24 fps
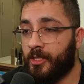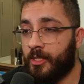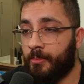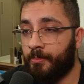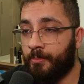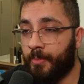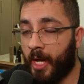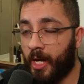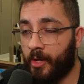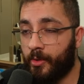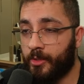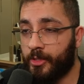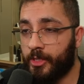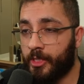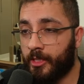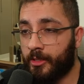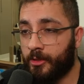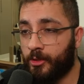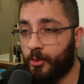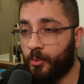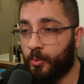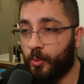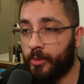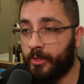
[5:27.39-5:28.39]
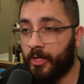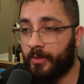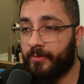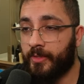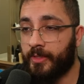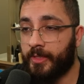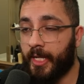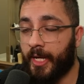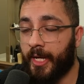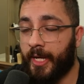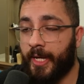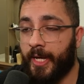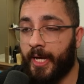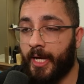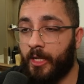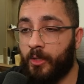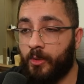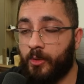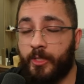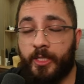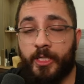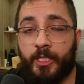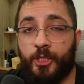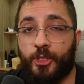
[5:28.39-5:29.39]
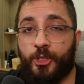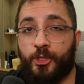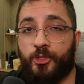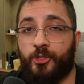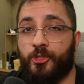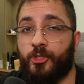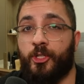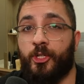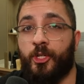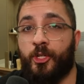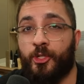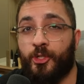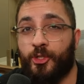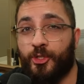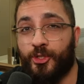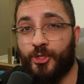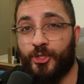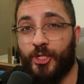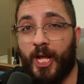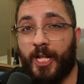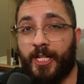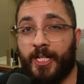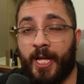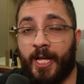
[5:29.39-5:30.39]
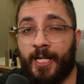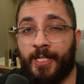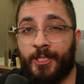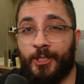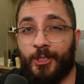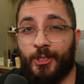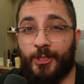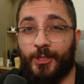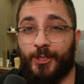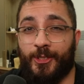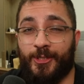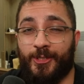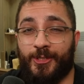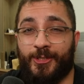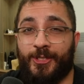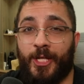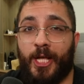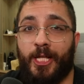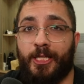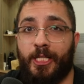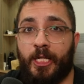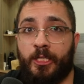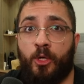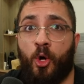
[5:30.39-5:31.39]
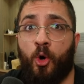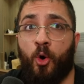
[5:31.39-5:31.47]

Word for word: embarrassing to whatever the hell he just said and said that.